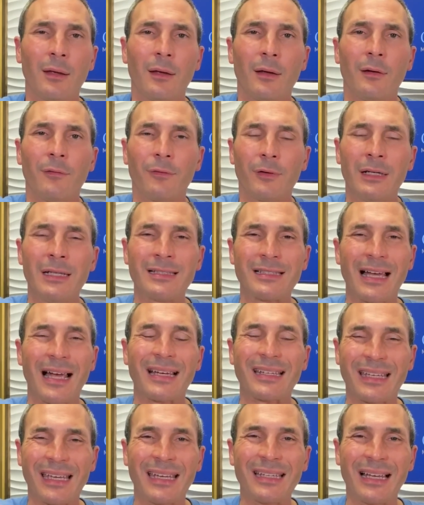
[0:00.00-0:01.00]
Friends, I
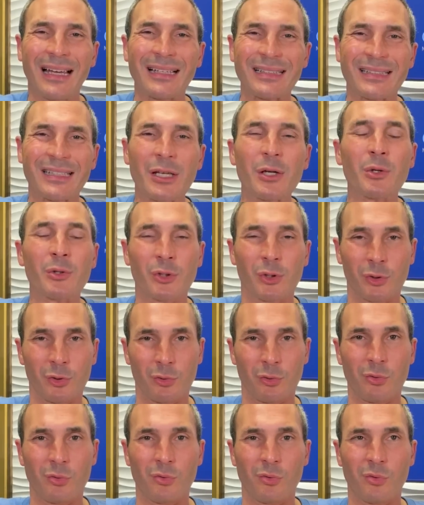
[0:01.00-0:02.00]
cannot tell
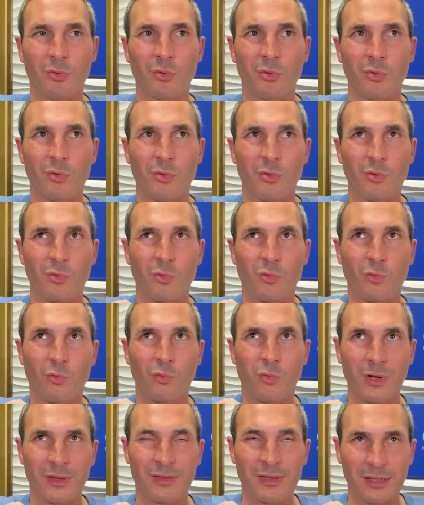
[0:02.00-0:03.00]
you
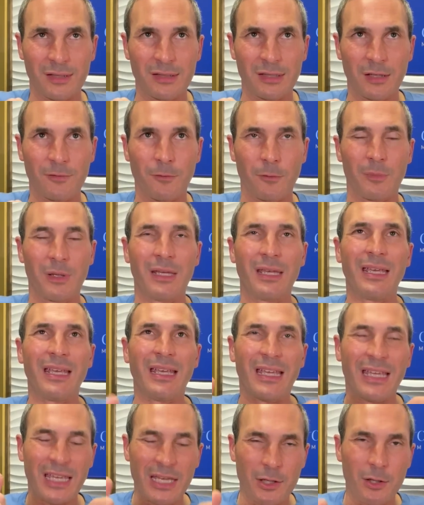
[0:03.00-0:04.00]
what this did for me.
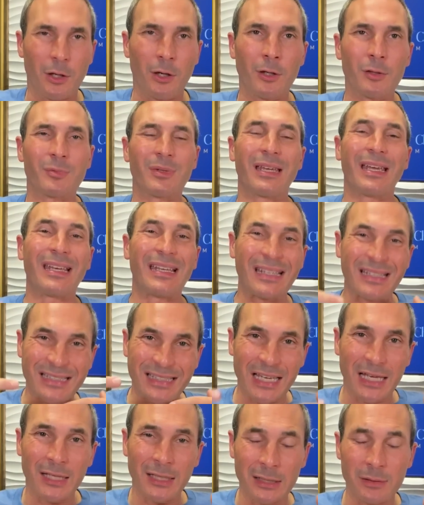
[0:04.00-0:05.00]
He calls me and he's
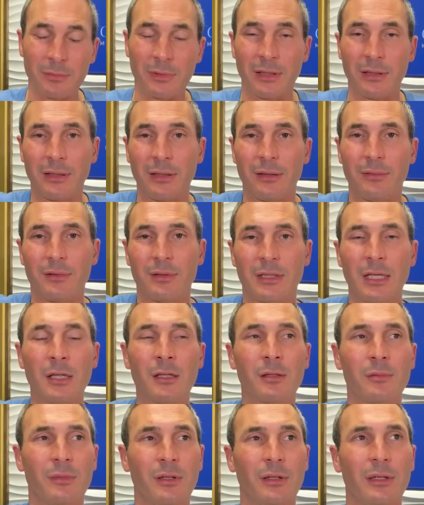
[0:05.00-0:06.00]
telling me
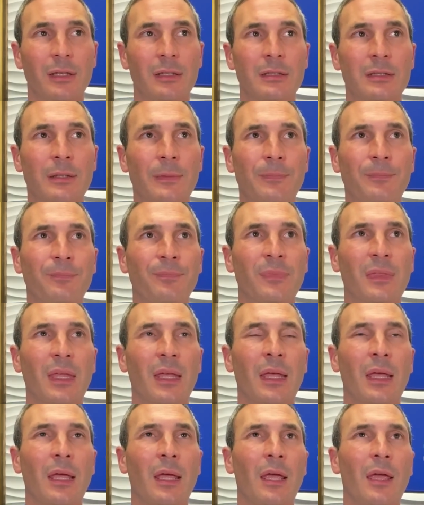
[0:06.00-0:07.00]
telling me this.
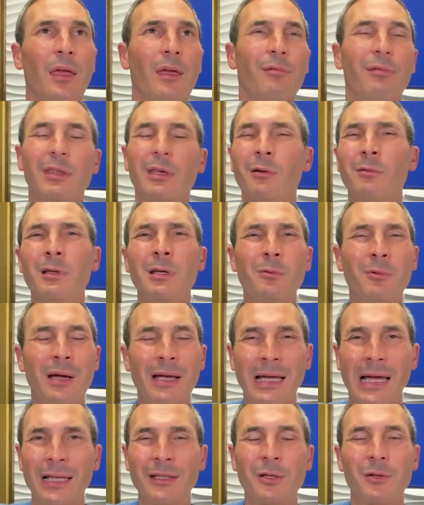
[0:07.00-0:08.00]
The only way
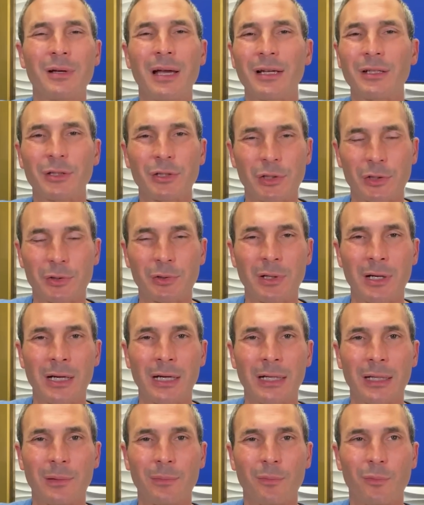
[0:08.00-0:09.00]
I know how to
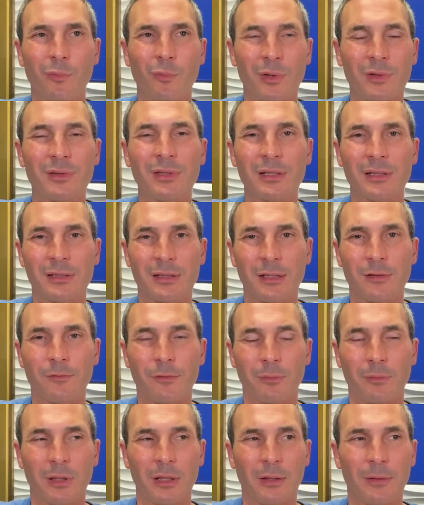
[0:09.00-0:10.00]
describe what this did for
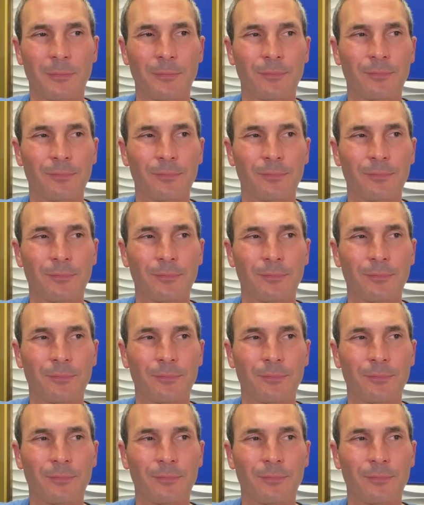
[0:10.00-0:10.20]
me